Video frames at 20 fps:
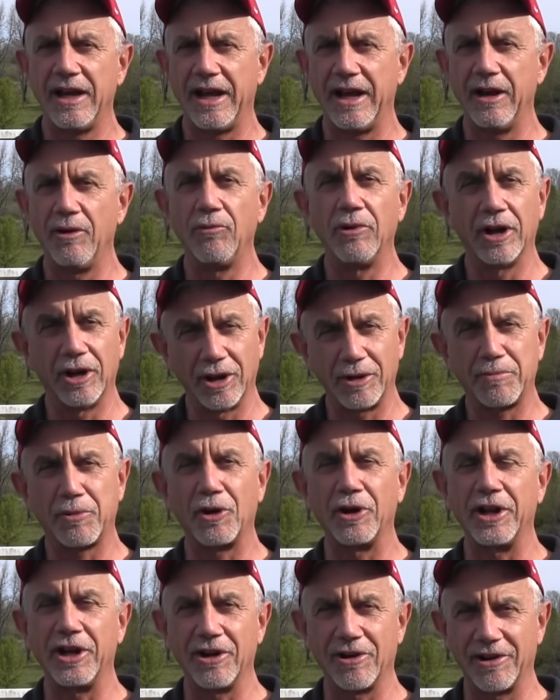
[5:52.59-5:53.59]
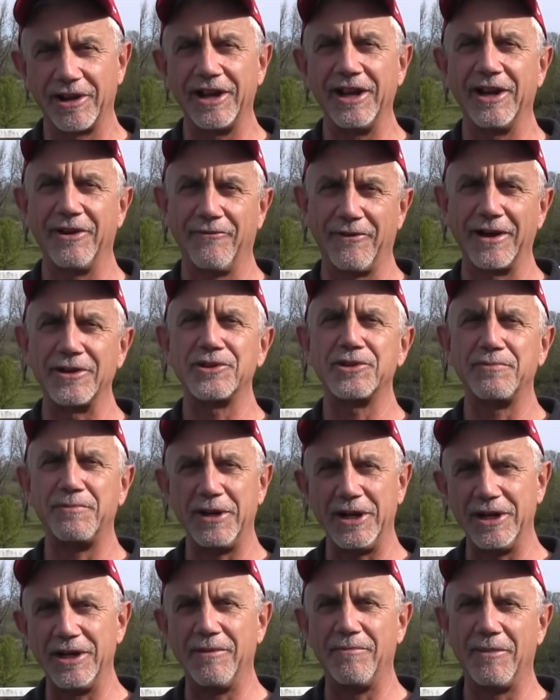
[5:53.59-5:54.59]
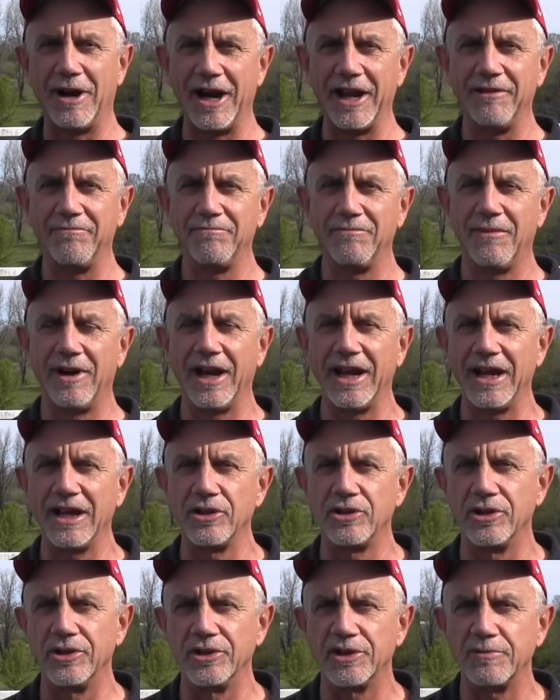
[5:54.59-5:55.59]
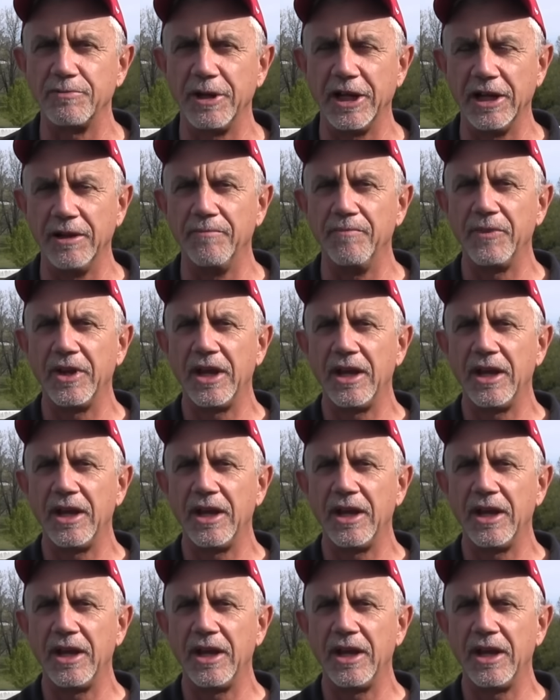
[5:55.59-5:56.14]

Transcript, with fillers: And it would look prettier, again, if I'd speed up my, my engine speed.